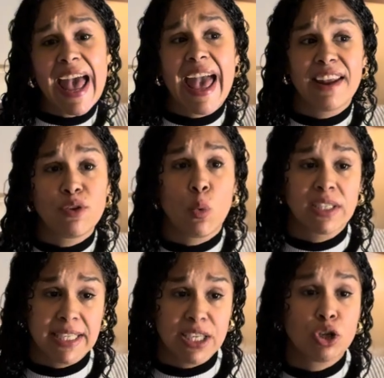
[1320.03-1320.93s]
and if you want
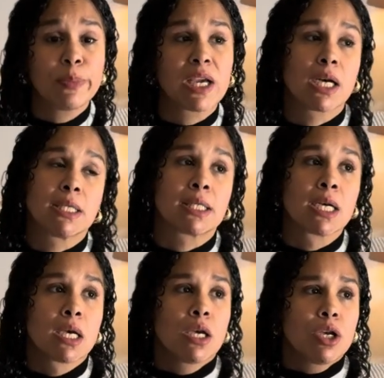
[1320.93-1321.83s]
to heal, because
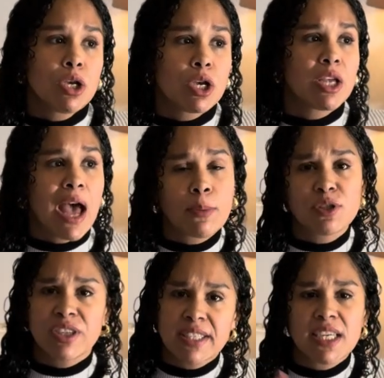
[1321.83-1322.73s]
it helps
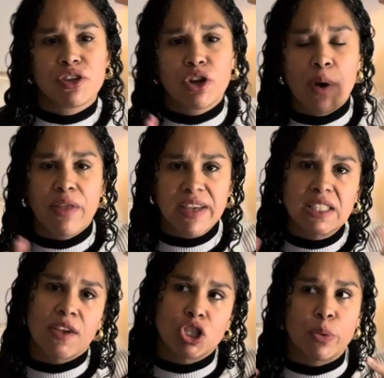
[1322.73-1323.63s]
you to see, you know, how things
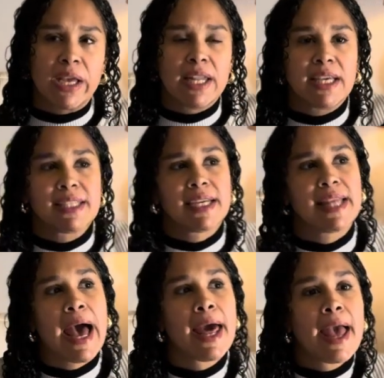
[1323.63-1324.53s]
fluctuate and things like
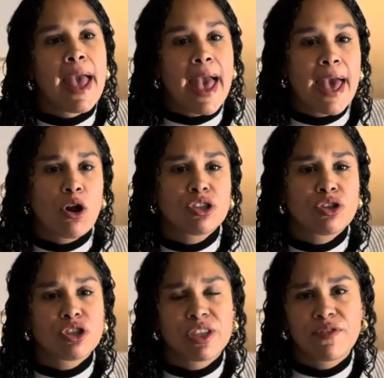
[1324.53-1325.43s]
that. And also
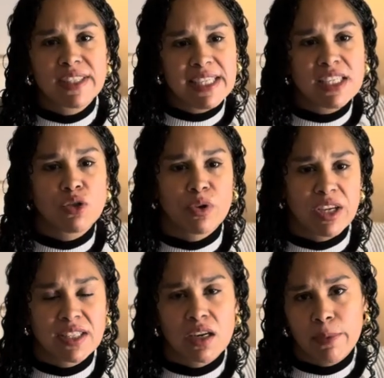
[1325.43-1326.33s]
there's different seasons where
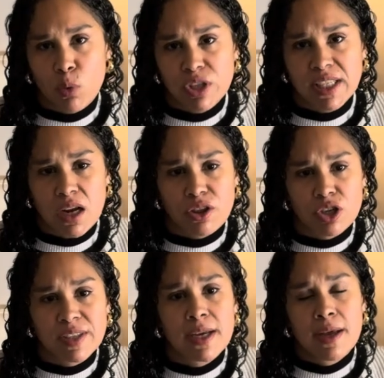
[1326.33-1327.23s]
things are gonna be worse than
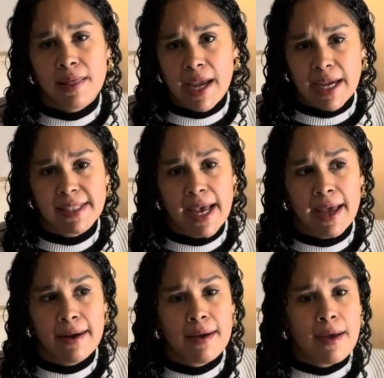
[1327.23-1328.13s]
others. Like I
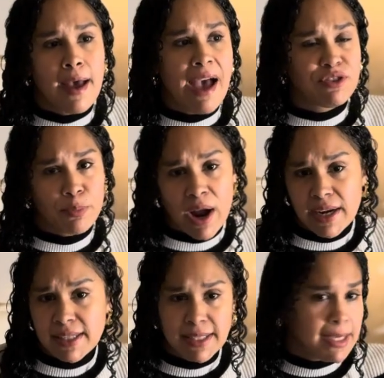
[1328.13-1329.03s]
said, after
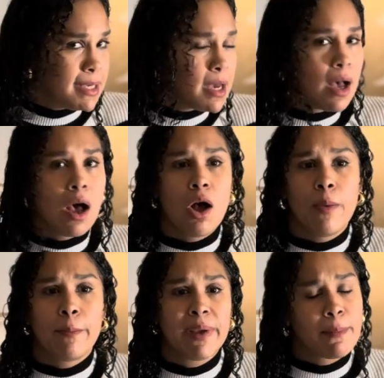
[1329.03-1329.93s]
pregnancy,
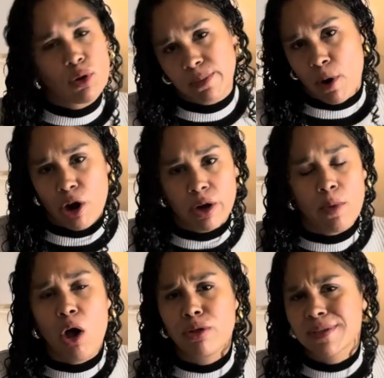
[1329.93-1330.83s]
being postpartum,
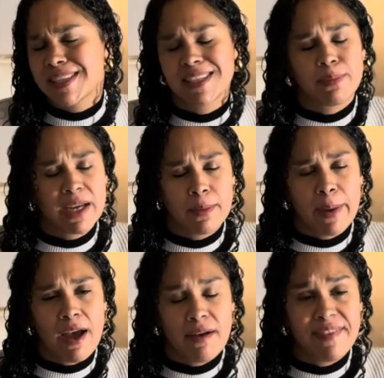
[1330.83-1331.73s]
all those things play
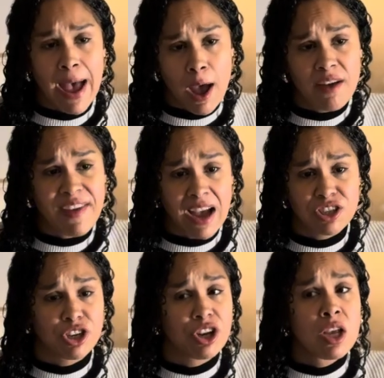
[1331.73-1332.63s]
a
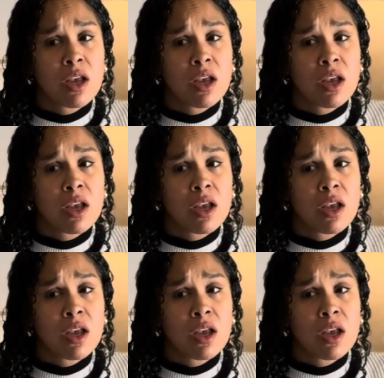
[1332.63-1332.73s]
factor.